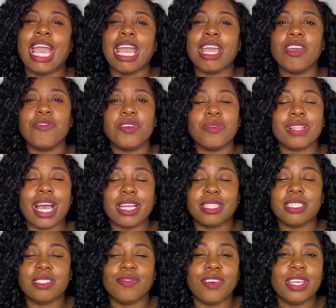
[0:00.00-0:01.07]
If you like
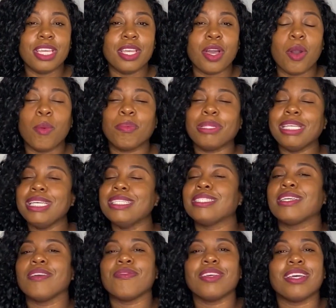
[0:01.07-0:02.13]
this video, please
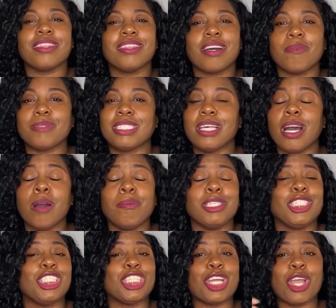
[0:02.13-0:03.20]
give it a thumbs up,
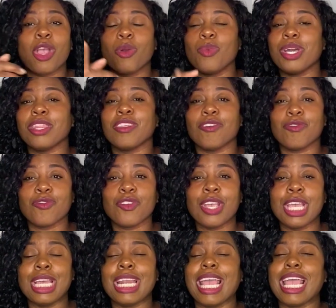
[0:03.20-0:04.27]
share it with a
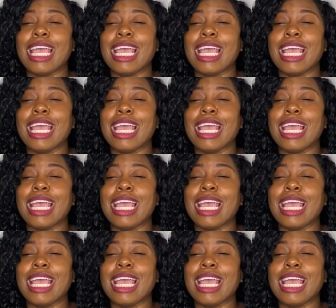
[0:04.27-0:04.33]
friend.